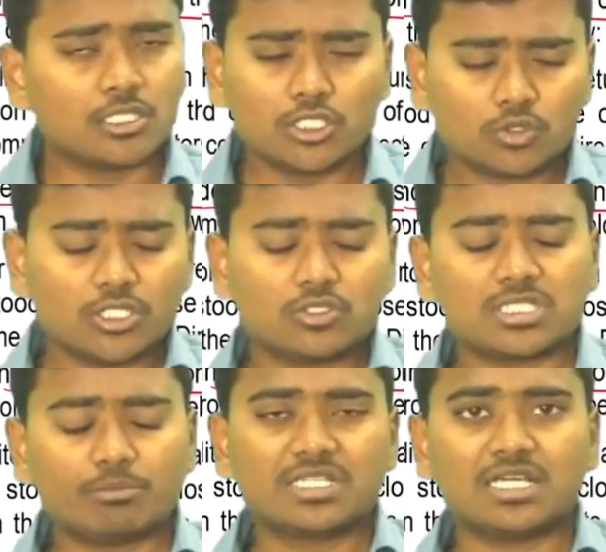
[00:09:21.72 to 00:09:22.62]
you need to
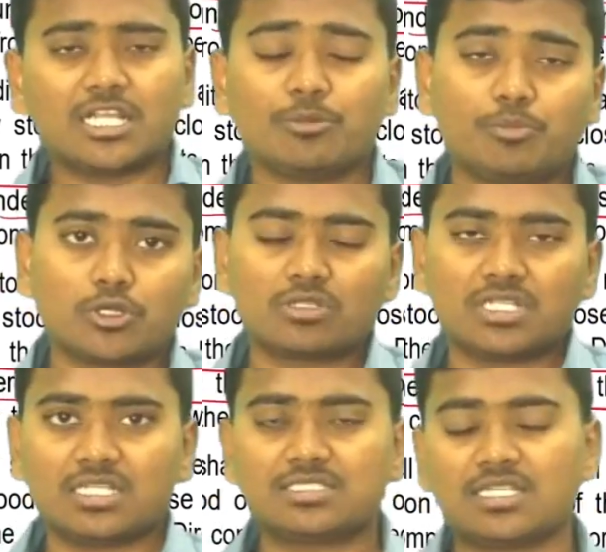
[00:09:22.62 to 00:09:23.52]
submit the report to
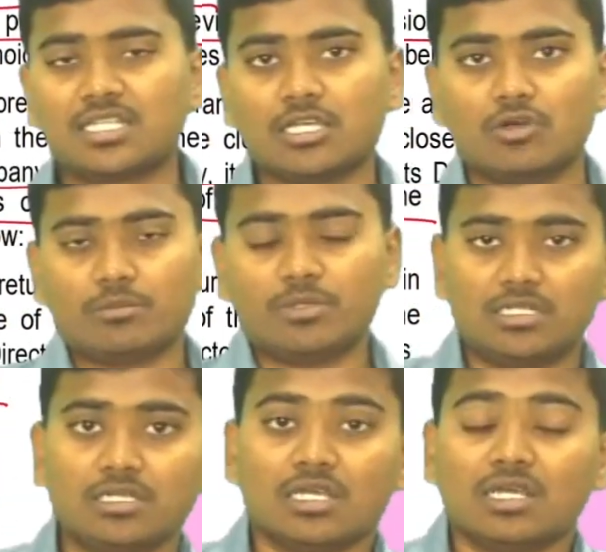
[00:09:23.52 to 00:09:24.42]
the central government
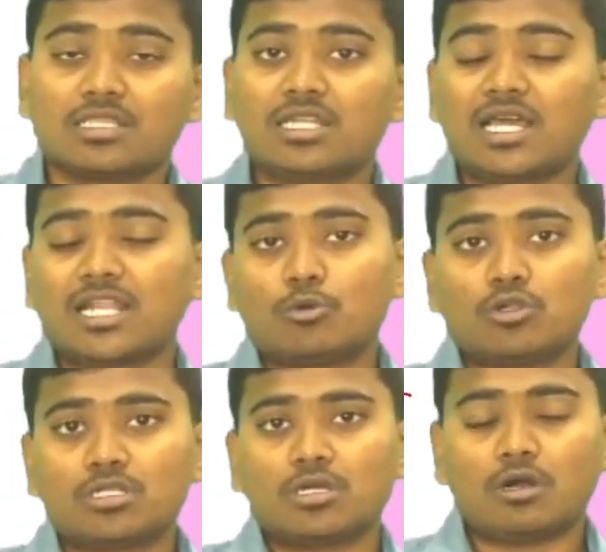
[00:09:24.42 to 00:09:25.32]
that an
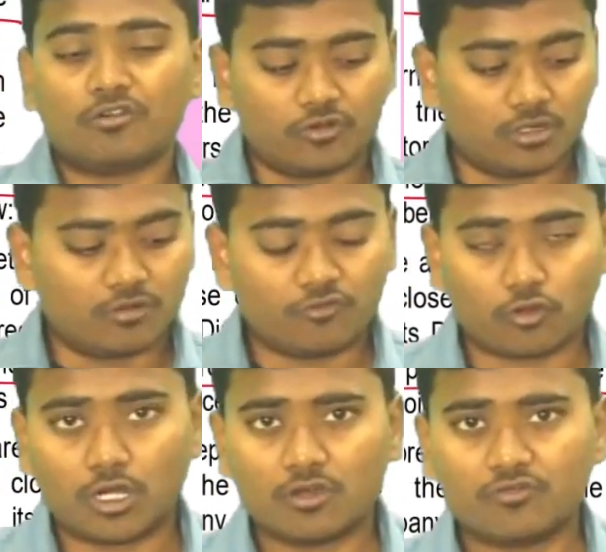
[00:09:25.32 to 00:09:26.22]
amount of
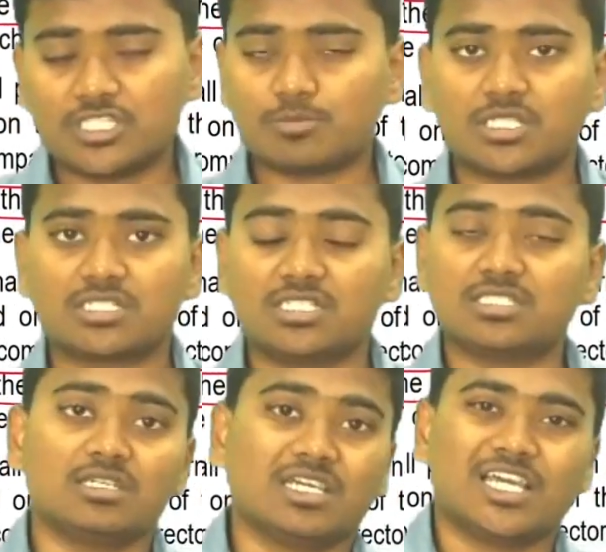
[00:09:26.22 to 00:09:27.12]
fraud of this much is
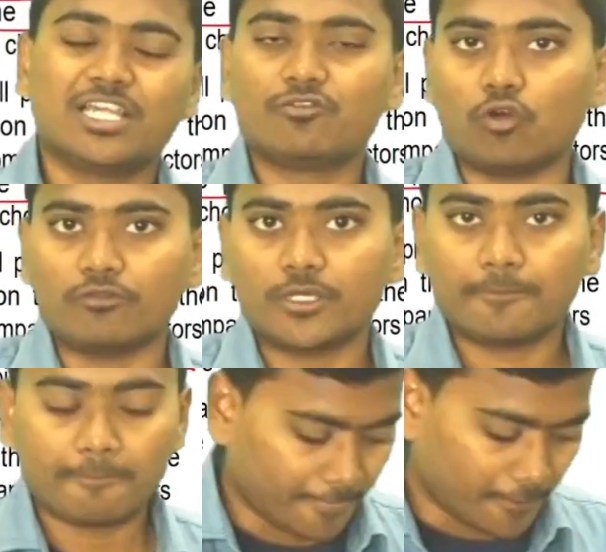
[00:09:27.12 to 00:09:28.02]
involved.
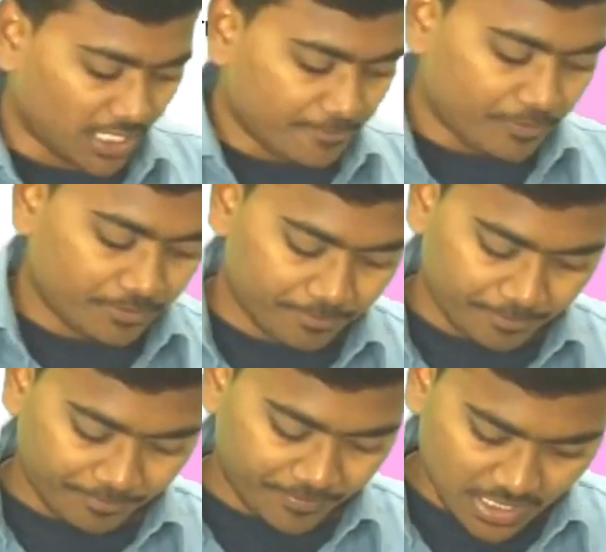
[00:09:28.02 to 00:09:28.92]
Okay,
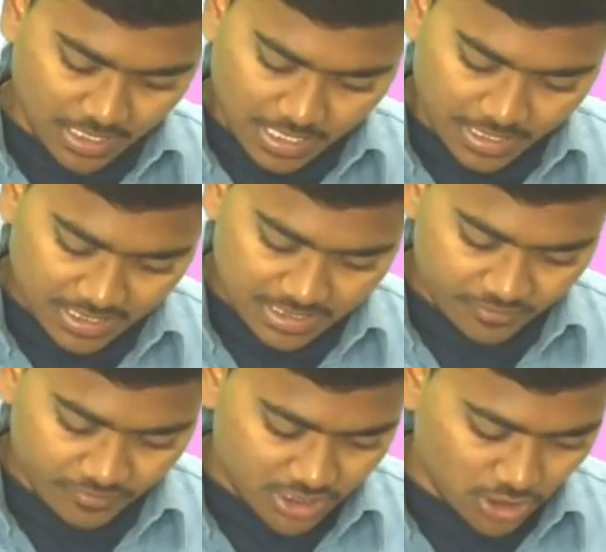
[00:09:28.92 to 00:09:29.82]
let us see
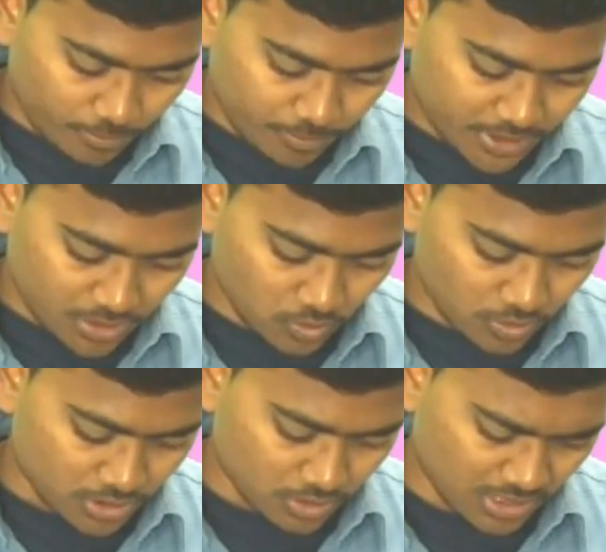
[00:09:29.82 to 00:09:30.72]
which option
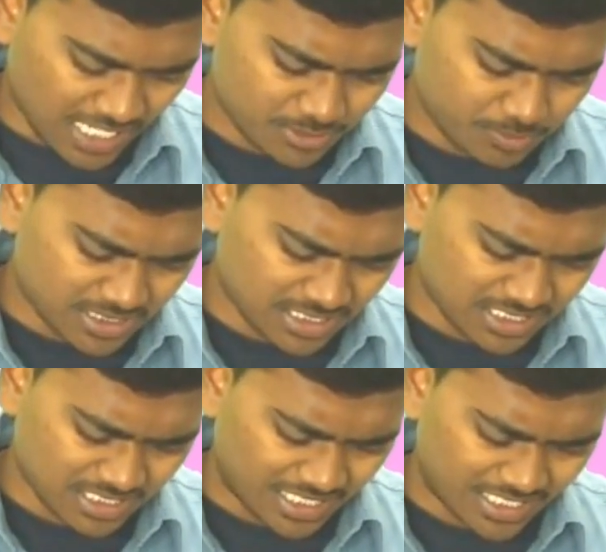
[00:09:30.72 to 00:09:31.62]
holds good. As per
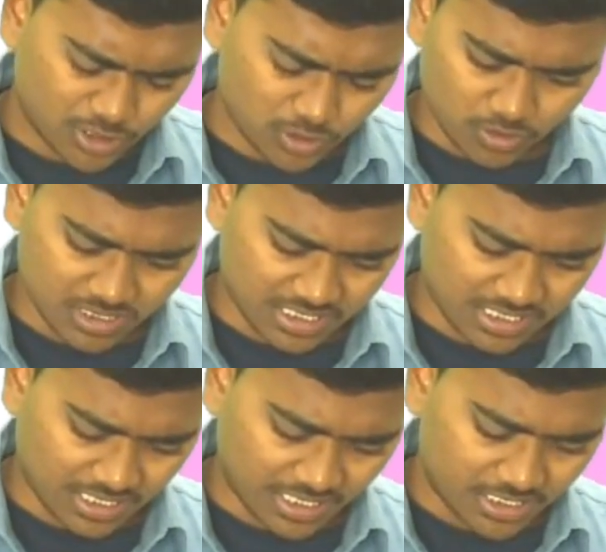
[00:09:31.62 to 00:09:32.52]
section 92, no,
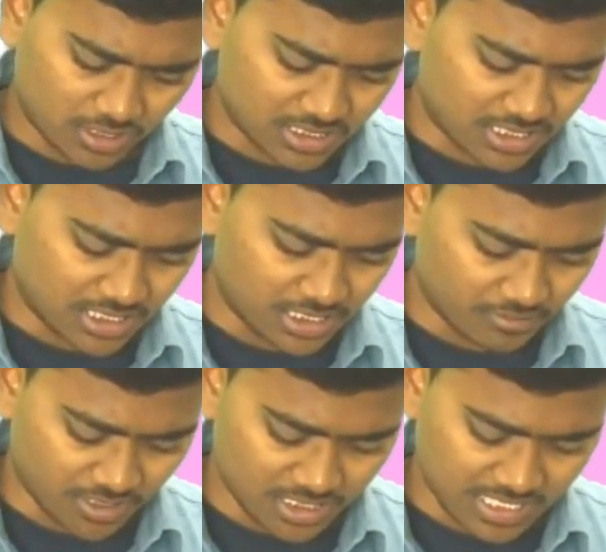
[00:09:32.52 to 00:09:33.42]
section 92 doesn't deal
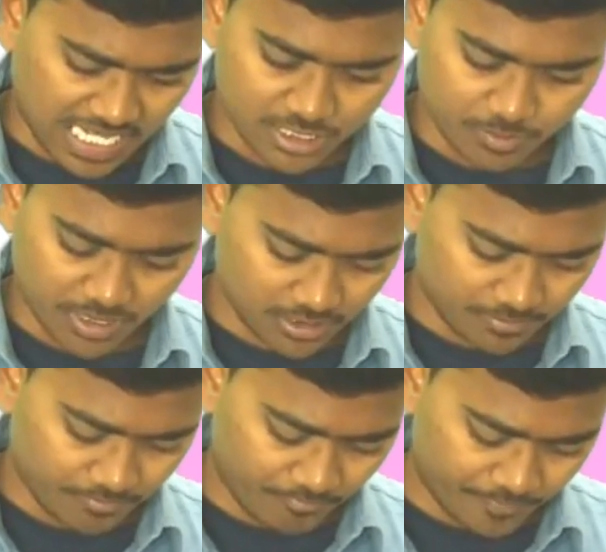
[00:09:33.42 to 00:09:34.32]
with this aspect.
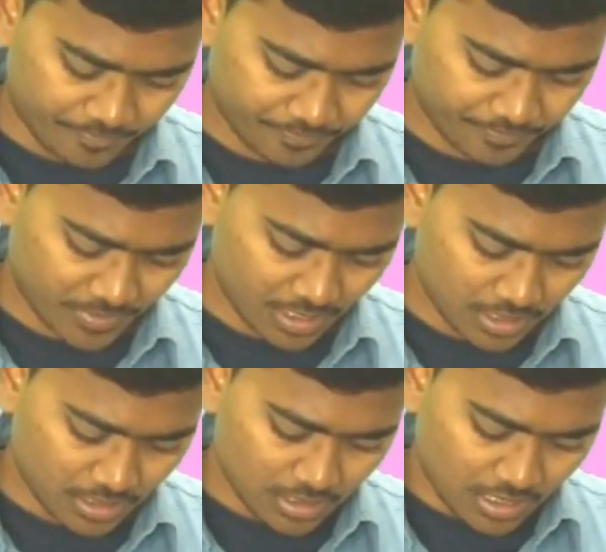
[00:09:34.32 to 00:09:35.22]

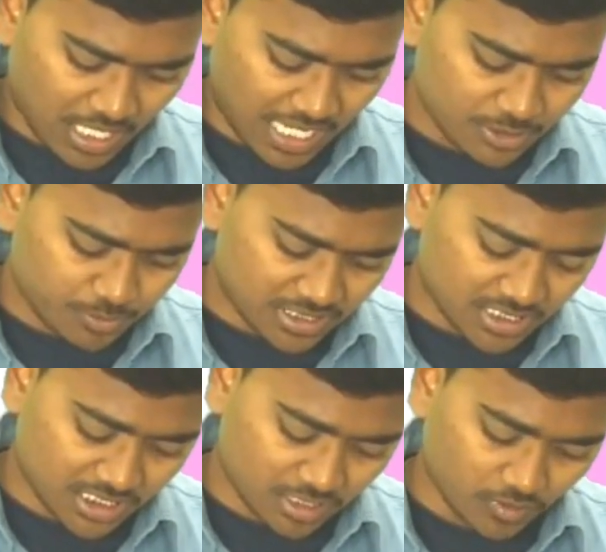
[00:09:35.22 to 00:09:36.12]
As per
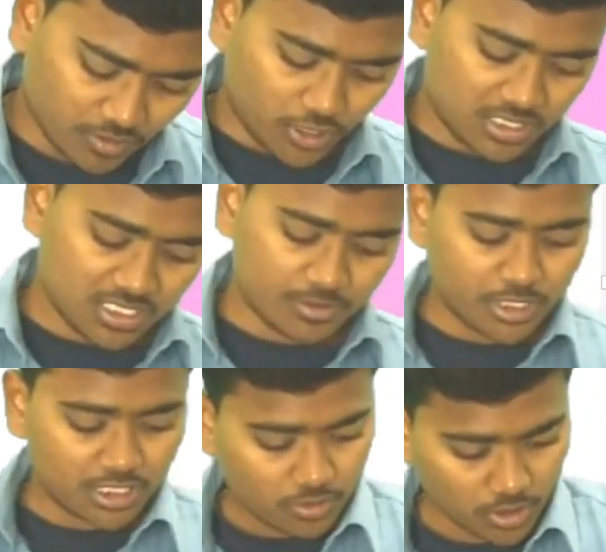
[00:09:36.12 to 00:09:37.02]
section 140
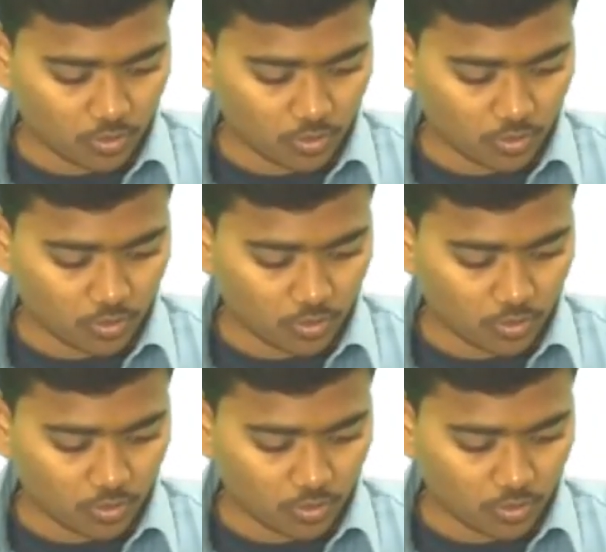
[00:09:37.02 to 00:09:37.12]
subsection 12,